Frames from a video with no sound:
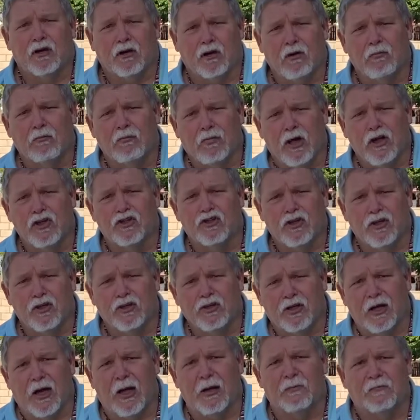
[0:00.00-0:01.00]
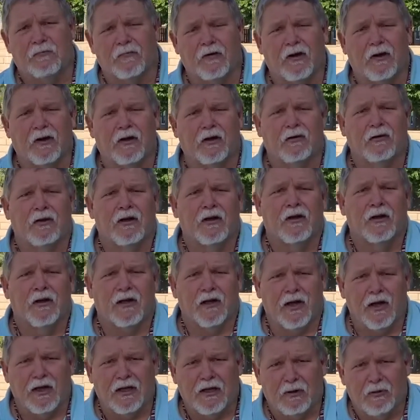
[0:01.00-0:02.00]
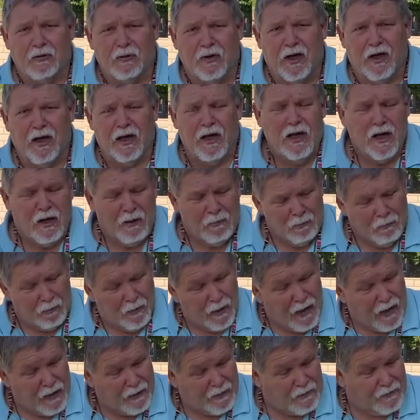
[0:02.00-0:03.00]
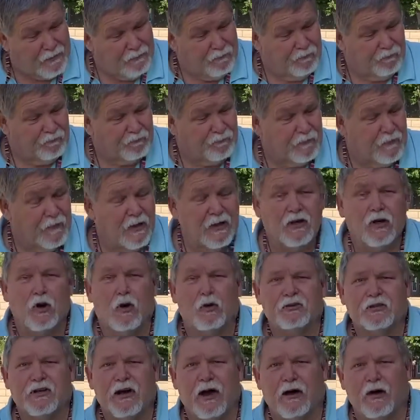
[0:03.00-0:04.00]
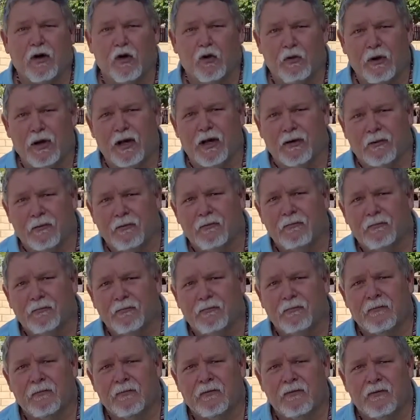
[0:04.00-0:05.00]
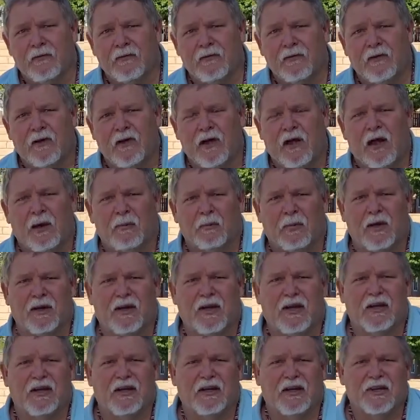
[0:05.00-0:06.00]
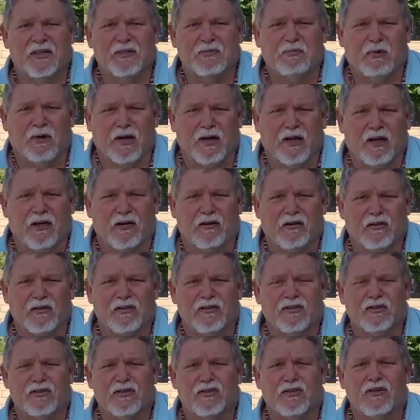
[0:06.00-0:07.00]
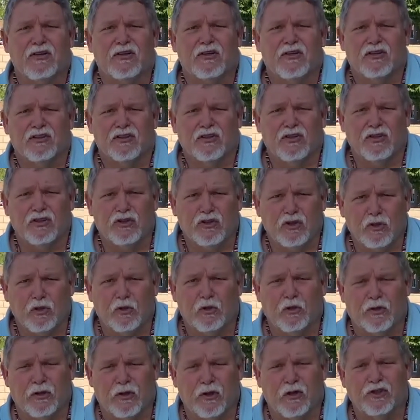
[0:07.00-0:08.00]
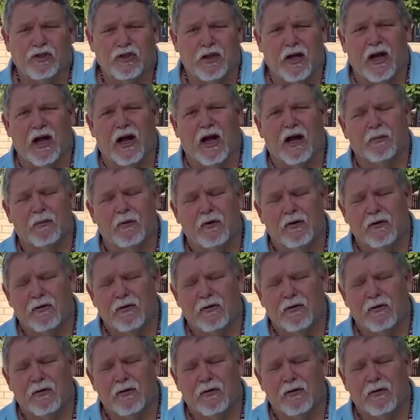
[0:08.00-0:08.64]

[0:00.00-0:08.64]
curmudgeon type fellow anyway, but he knows how to win by getting his players to do their job.